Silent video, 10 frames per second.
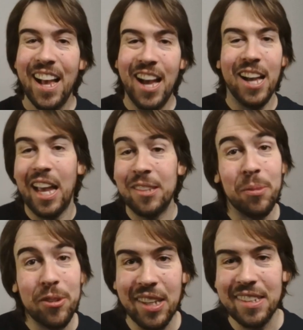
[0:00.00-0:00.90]
Uh, as
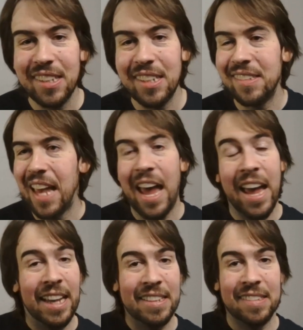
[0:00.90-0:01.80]
musicians,
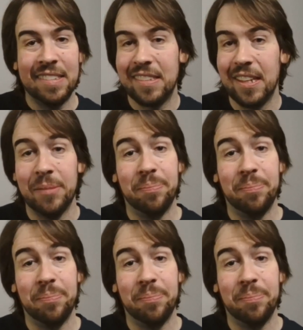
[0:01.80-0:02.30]
as